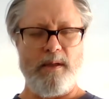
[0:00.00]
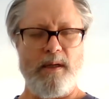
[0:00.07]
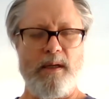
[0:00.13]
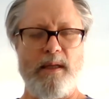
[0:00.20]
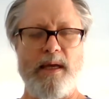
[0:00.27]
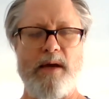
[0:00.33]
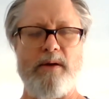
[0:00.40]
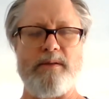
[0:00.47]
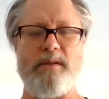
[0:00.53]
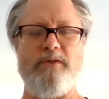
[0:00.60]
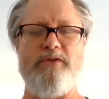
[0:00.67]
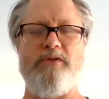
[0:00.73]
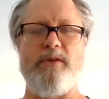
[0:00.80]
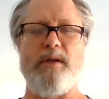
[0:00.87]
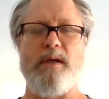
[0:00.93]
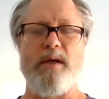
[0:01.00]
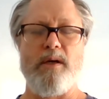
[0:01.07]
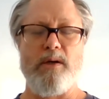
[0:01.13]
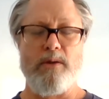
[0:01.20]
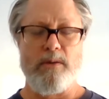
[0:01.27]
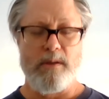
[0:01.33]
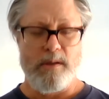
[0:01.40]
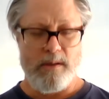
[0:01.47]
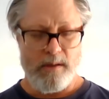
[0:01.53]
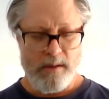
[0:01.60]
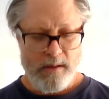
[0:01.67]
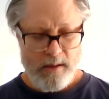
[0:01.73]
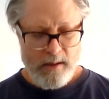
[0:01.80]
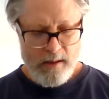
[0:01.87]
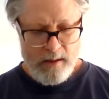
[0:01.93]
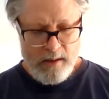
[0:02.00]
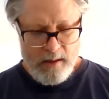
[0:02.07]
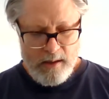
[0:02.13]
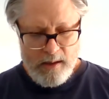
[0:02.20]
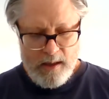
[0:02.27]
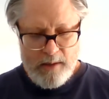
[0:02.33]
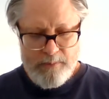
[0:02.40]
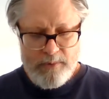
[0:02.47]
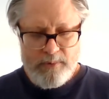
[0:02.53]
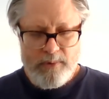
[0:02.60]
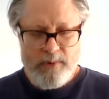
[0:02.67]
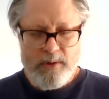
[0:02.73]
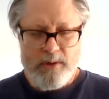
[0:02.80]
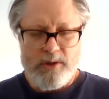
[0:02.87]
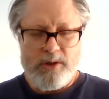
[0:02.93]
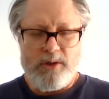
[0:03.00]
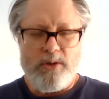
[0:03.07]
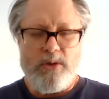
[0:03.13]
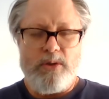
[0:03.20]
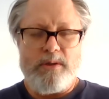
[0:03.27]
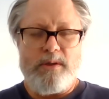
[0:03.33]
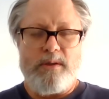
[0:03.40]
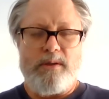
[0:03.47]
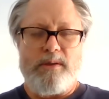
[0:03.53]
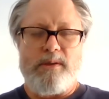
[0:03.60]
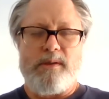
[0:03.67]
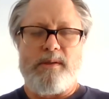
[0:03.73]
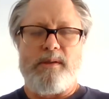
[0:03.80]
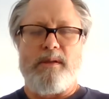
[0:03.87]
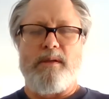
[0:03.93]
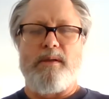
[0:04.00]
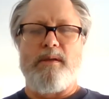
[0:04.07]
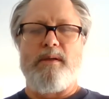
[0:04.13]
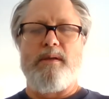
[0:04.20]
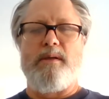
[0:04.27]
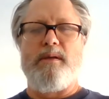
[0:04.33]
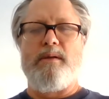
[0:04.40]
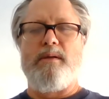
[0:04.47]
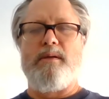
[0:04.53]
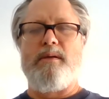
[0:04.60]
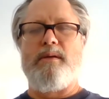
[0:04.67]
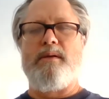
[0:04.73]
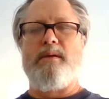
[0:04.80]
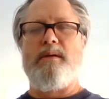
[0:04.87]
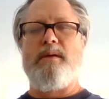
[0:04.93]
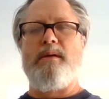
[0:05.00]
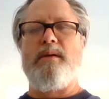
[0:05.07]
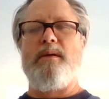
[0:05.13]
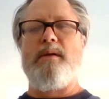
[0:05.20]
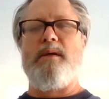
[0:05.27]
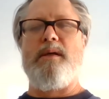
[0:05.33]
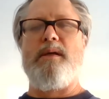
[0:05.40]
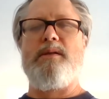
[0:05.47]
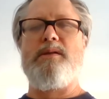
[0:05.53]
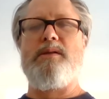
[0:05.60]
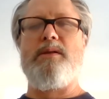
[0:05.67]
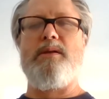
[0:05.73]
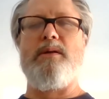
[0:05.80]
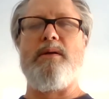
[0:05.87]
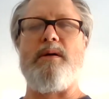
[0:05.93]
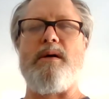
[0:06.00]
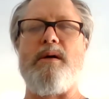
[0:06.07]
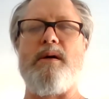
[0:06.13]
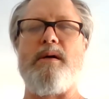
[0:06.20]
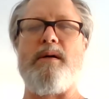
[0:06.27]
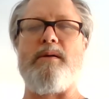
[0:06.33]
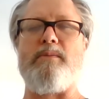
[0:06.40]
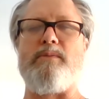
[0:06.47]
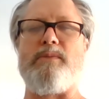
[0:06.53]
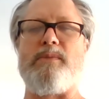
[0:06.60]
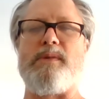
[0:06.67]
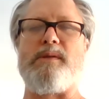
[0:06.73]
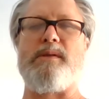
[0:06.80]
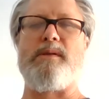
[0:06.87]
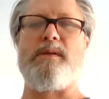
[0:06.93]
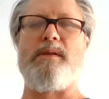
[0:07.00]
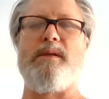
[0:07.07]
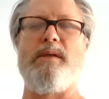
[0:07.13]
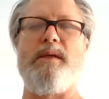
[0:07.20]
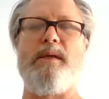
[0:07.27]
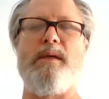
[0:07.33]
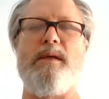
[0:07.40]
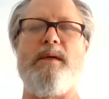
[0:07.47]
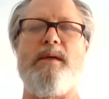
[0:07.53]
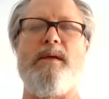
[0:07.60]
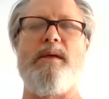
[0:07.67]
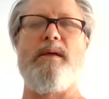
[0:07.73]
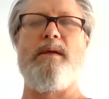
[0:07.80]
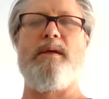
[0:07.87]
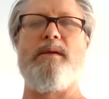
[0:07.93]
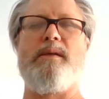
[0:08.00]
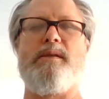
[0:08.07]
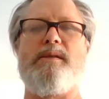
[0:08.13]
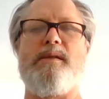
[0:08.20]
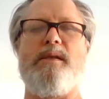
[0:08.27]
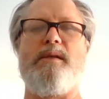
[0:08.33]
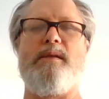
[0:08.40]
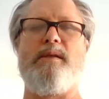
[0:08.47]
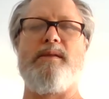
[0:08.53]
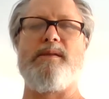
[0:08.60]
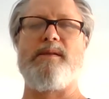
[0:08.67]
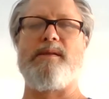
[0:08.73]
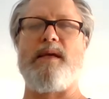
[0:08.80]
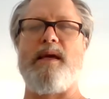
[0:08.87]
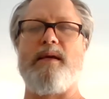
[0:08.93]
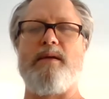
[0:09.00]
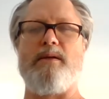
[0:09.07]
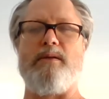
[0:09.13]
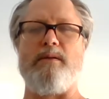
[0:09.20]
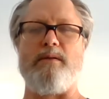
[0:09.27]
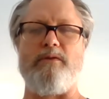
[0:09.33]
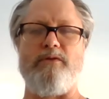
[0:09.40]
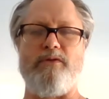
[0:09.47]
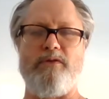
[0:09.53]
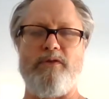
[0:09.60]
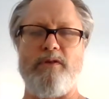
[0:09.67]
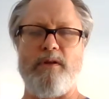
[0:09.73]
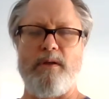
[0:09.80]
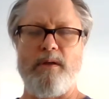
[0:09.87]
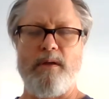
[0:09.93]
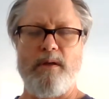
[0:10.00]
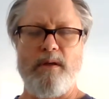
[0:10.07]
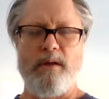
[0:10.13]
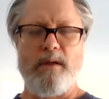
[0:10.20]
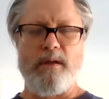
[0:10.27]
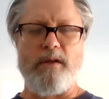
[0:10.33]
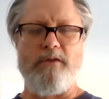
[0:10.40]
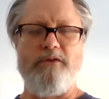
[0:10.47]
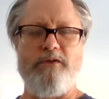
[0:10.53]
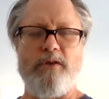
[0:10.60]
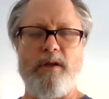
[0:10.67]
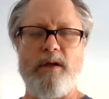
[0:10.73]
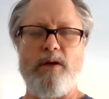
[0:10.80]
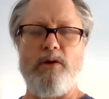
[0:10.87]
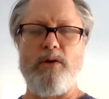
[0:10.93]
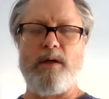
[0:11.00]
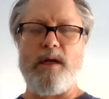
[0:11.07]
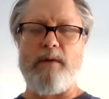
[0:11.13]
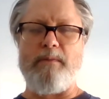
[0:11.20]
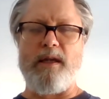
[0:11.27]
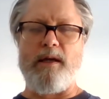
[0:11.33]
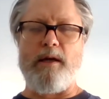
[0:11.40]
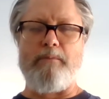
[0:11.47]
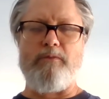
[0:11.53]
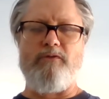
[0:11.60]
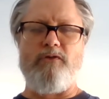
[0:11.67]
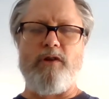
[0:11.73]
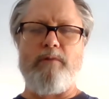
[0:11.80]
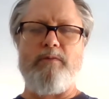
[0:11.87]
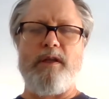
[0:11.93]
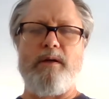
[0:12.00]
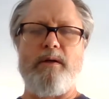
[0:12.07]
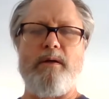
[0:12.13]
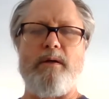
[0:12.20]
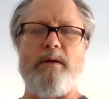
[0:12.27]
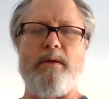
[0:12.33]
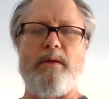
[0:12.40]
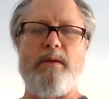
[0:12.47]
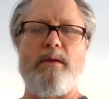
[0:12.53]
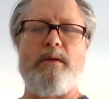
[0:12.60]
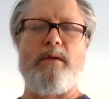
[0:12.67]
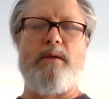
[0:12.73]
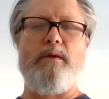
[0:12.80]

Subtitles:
Allow it to flow up through your shoulders, into your arms. See this cycle of the flow coming up from the earth